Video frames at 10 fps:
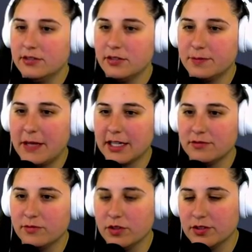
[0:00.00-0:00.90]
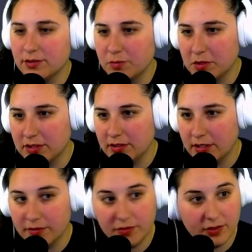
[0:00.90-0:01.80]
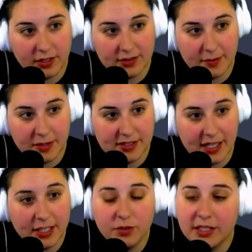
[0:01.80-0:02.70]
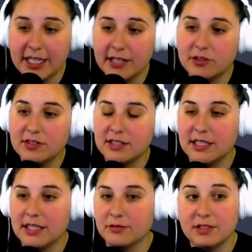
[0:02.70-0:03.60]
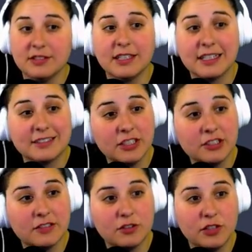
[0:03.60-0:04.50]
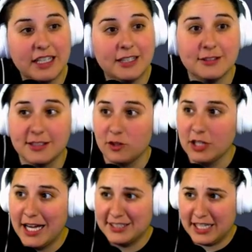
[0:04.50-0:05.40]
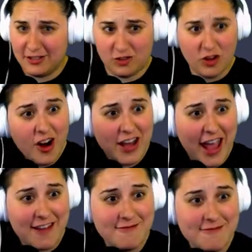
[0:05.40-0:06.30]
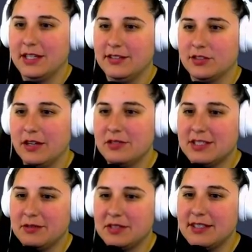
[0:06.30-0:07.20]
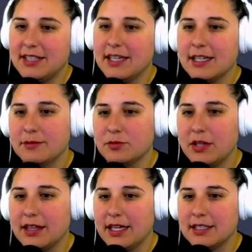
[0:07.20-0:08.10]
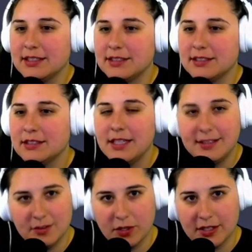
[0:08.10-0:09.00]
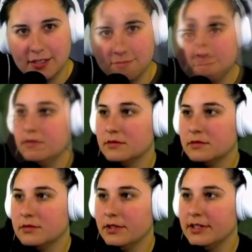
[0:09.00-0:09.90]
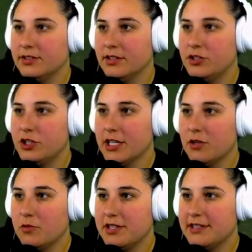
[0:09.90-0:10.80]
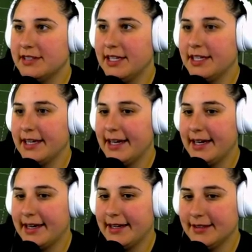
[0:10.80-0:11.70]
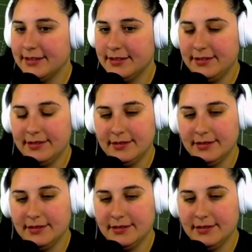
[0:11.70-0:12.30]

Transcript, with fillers: it goes back and forth. There's one of a sim inside a greenhouse, and then the other one is an exterior of the greenhouse. So let's get started. So I want to see what this kit comes with, and is it worth it? All right, so let's check out what this kit has,